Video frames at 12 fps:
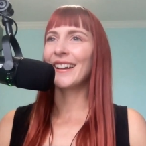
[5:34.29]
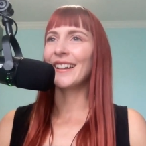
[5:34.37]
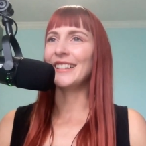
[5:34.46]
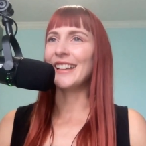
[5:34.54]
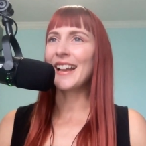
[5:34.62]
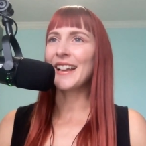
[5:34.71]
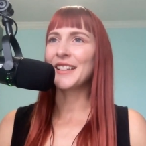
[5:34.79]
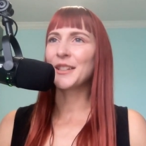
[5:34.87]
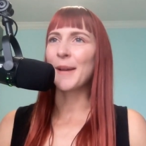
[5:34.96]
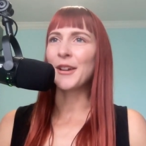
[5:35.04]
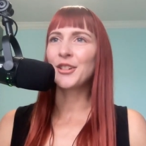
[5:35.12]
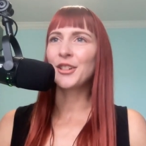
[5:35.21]
Yeah,
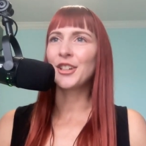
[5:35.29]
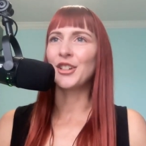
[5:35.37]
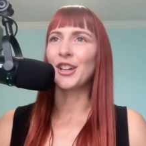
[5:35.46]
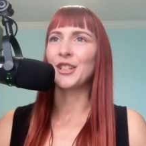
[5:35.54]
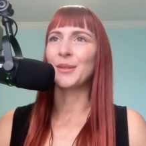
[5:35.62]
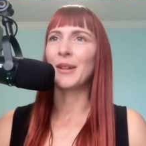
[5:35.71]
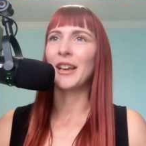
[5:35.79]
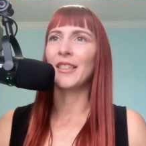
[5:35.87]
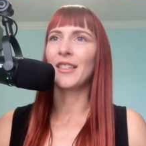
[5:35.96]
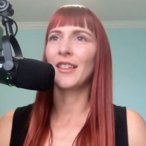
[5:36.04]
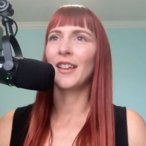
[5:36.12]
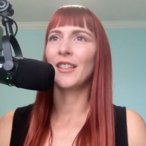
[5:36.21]
especially just with
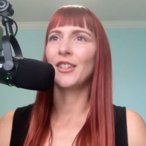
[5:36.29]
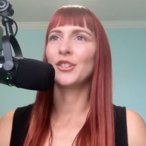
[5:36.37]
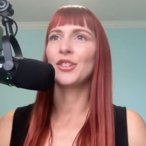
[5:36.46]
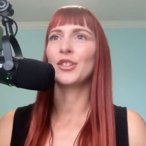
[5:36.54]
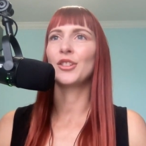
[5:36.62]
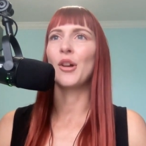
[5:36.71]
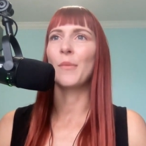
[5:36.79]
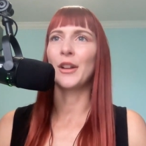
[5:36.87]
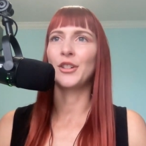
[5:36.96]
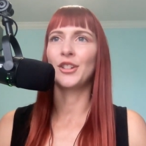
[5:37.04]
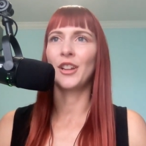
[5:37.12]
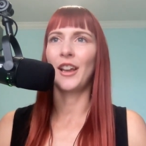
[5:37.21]
there's just so
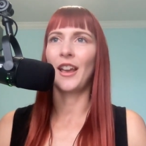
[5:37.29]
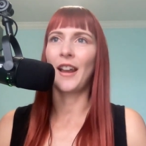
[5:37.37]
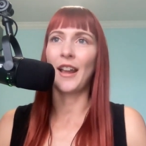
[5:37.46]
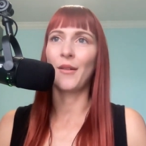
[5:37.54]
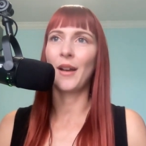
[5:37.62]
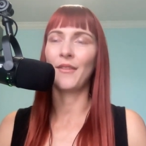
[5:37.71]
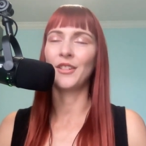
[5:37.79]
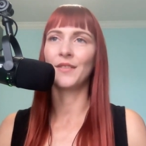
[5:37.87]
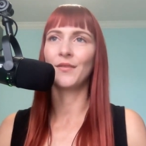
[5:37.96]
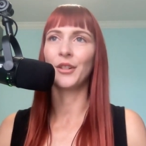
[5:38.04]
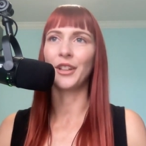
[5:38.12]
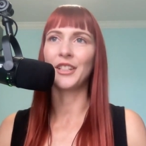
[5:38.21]
much, and I don't have to
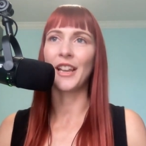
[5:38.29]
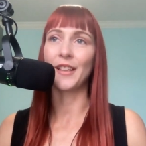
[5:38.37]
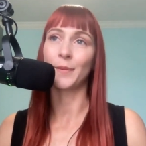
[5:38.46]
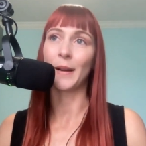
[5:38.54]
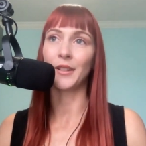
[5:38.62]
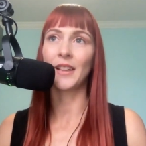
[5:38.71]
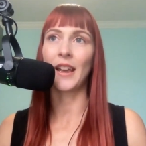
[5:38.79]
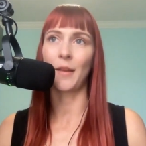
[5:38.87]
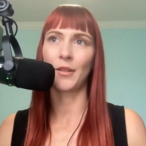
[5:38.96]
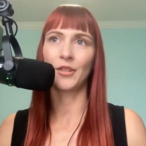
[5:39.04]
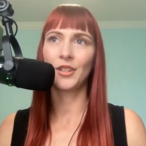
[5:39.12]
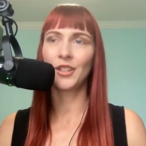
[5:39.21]
really say this, but I'll say it.
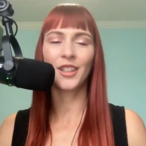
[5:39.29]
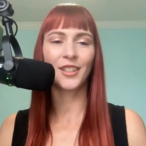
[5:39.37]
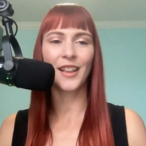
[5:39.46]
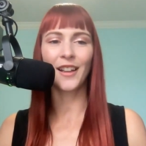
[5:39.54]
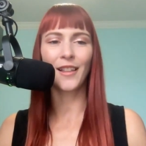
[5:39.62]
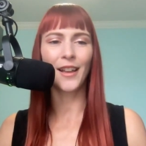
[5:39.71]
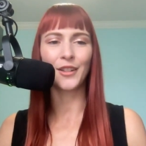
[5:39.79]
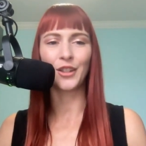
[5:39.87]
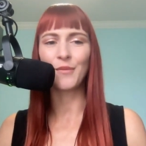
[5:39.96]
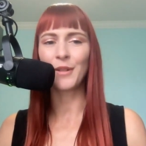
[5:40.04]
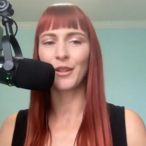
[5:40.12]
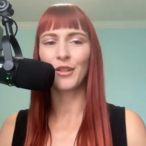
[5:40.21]
There's just like a lot of
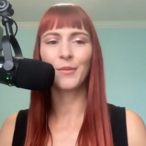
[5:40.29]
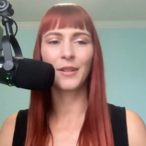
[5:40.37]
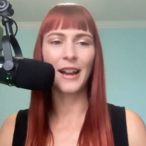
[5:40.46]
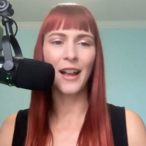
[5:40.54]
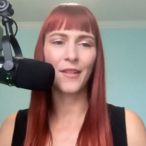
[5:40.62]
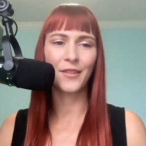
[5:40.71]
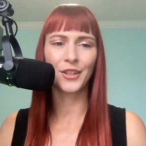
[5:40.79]
doom and gloom around.